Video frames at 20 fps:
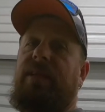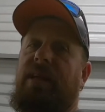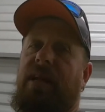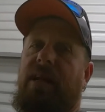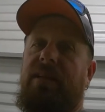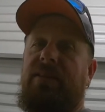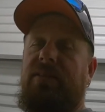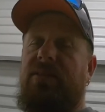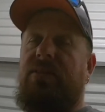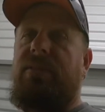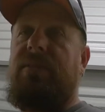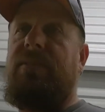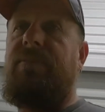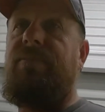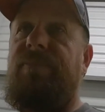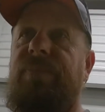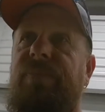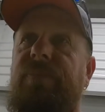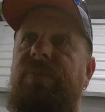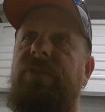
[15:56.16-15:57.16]
canceled.
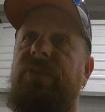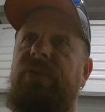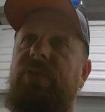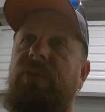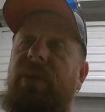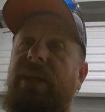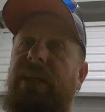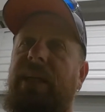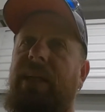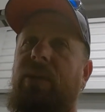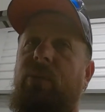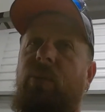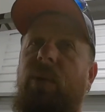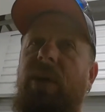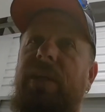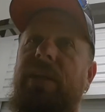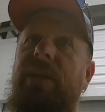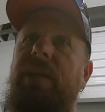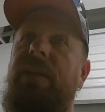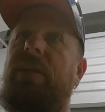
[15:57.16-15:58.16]
So I kind of
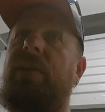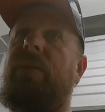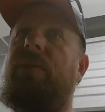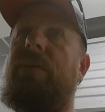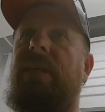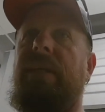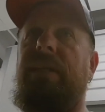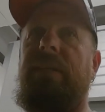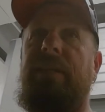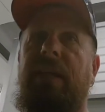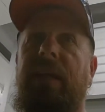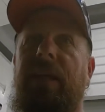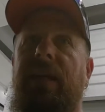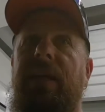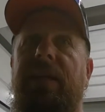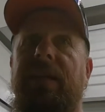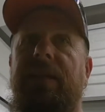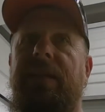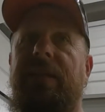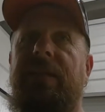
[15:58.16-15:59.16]
wanted a unit
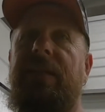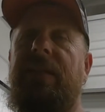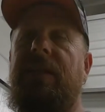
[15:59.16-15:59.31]
and